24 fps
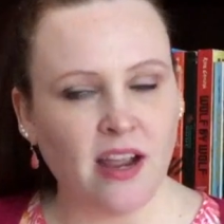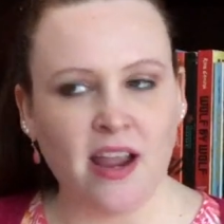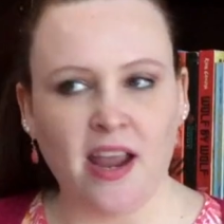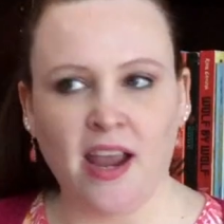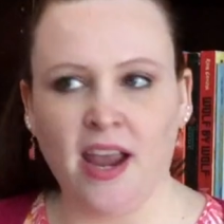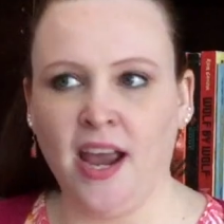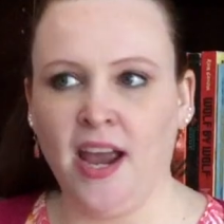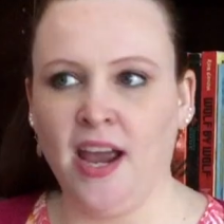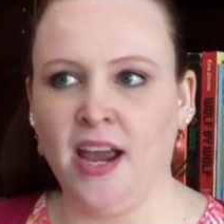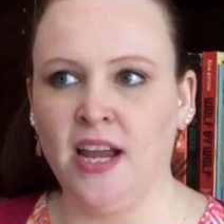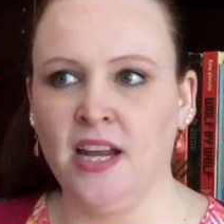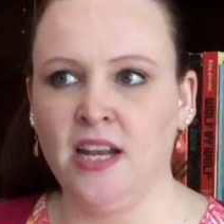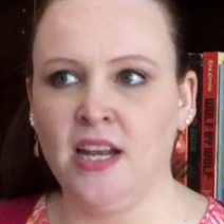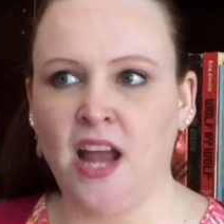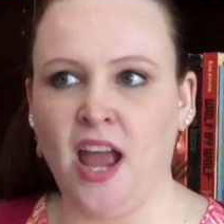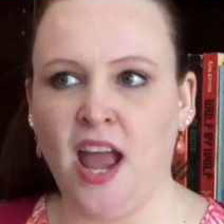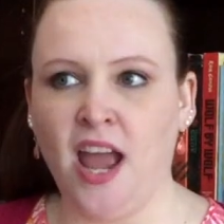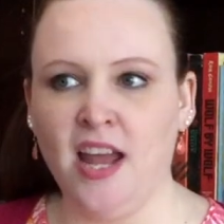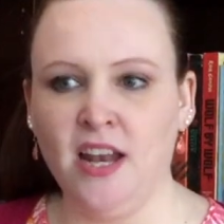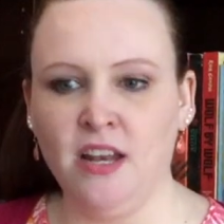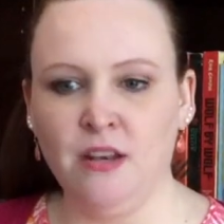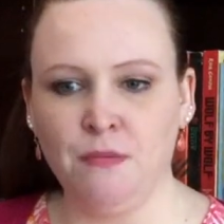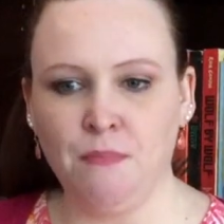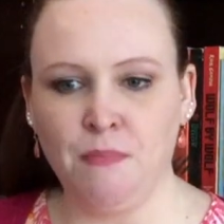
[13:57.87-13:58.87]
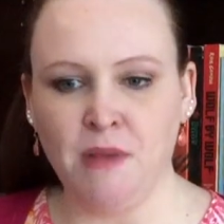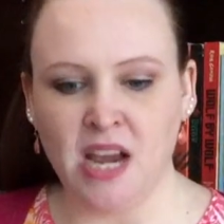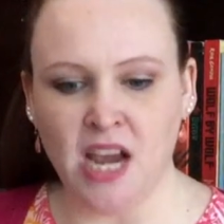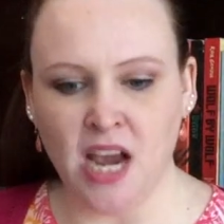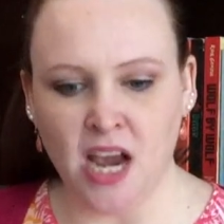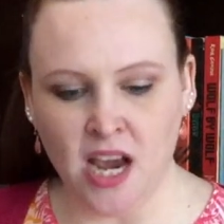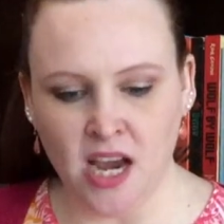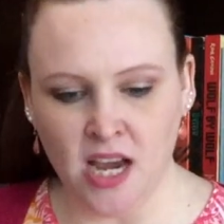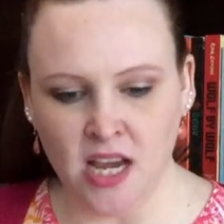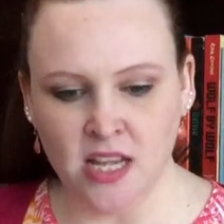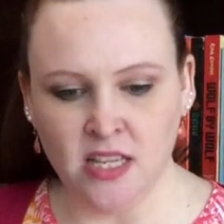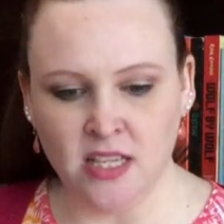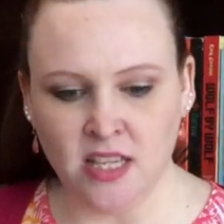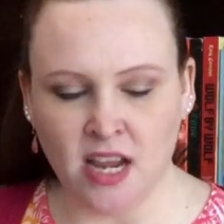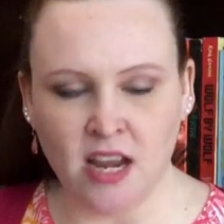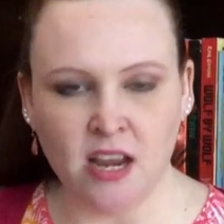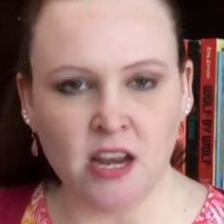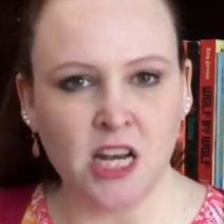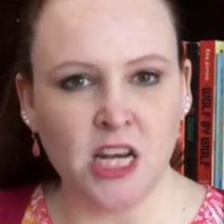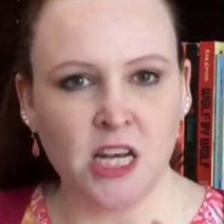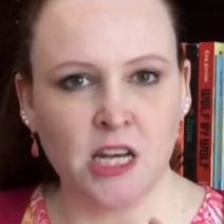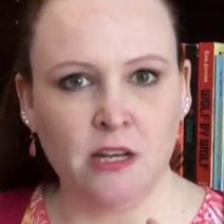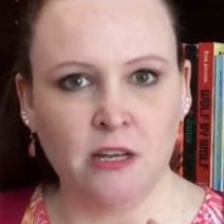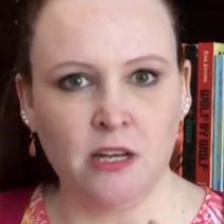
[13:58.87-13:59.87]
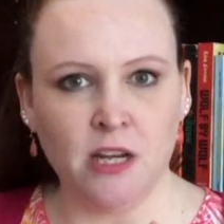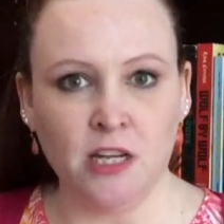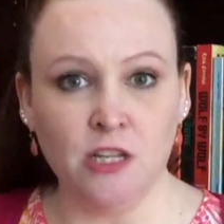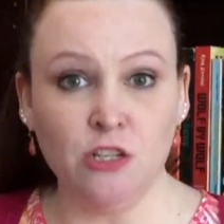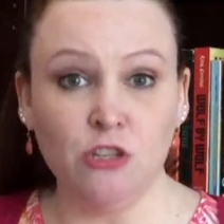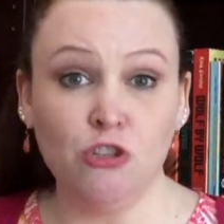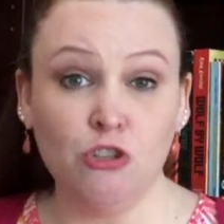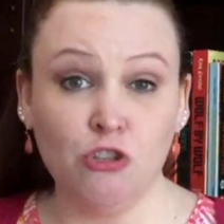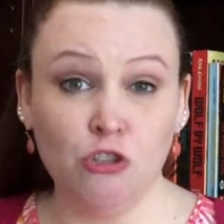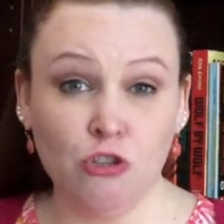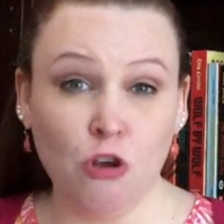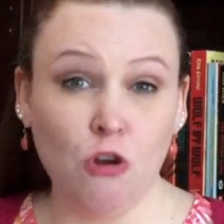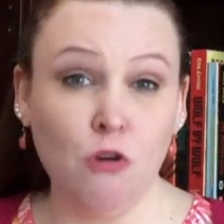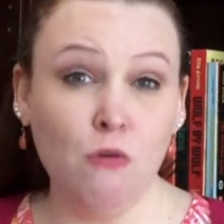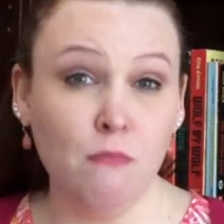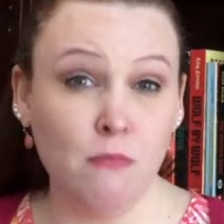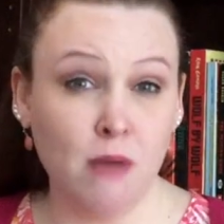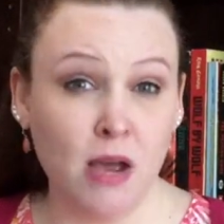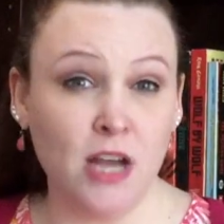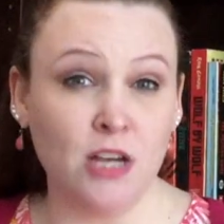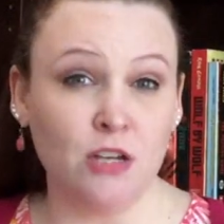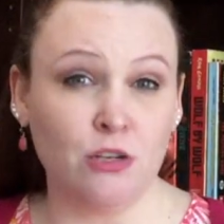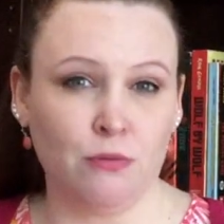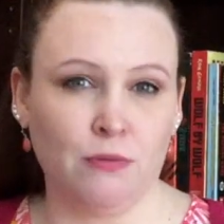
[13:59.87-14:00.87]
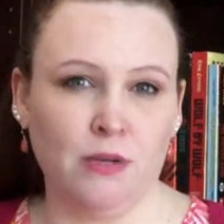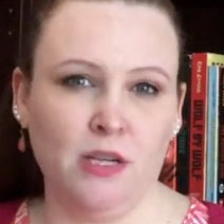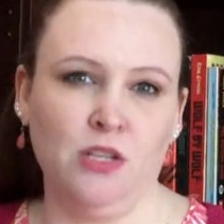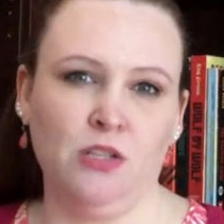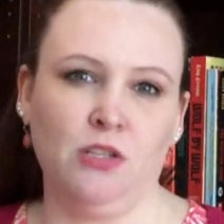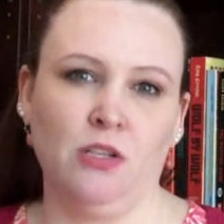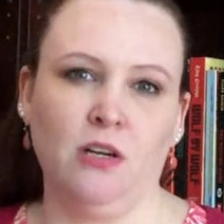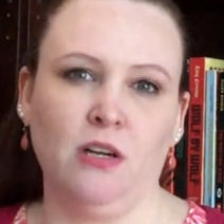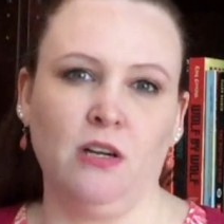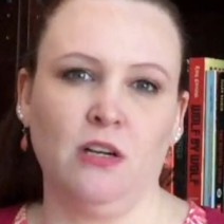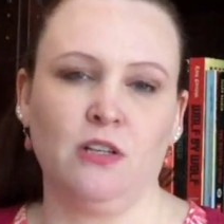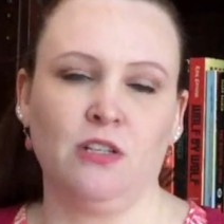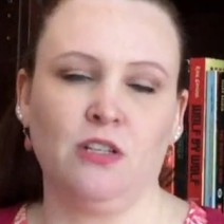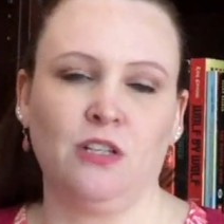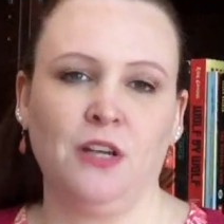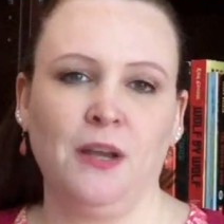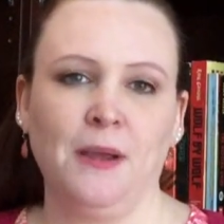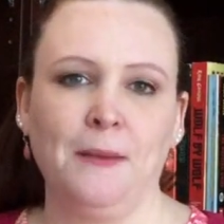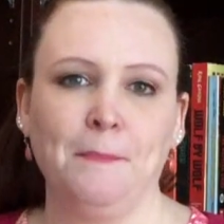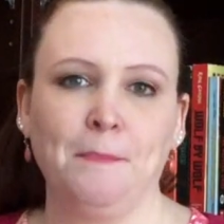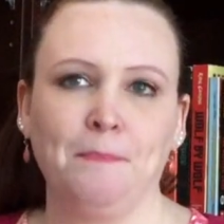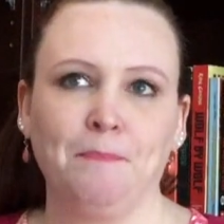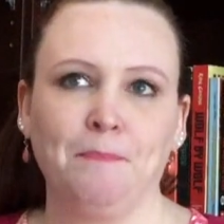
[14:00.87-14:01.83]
And because they had done so much research,